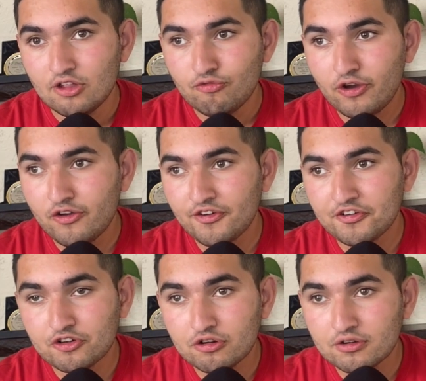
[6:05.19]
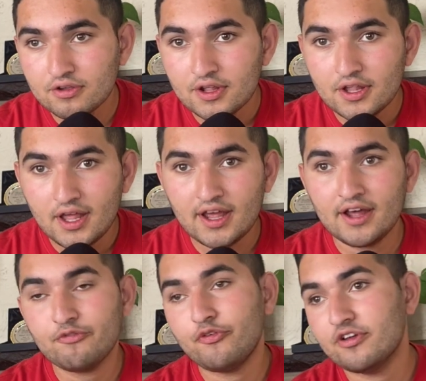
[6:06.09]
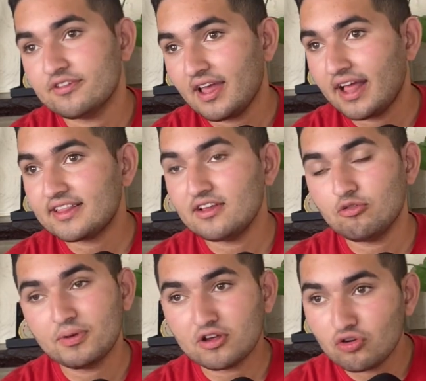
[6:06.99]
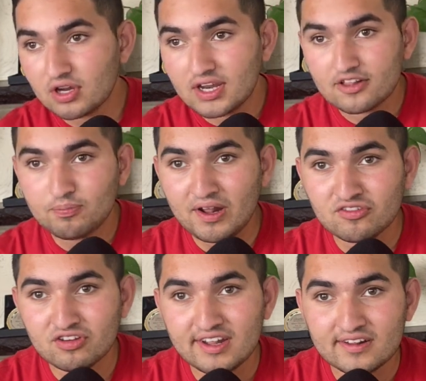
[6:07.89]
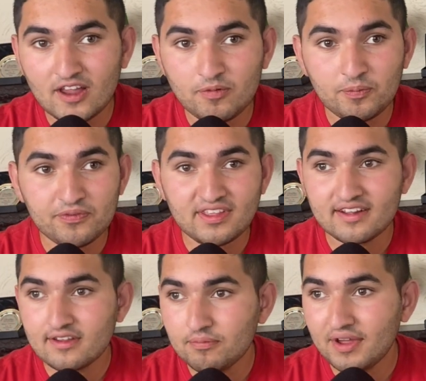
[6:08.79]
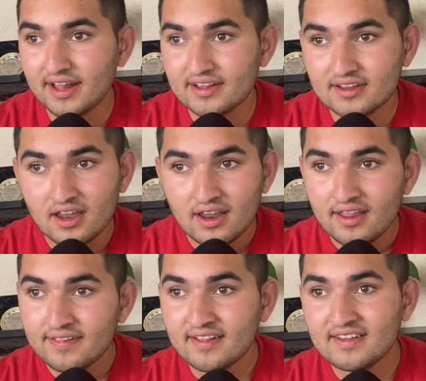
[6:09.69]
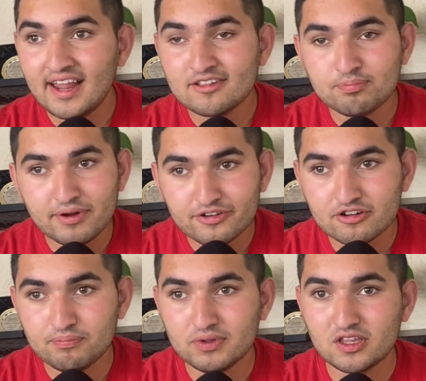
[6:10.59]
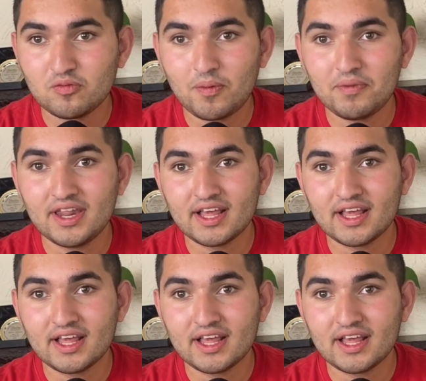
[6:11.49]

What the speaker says: Very, very good. I think he'll be good in a Spanish league type setup where there's less pressure from the Premier League.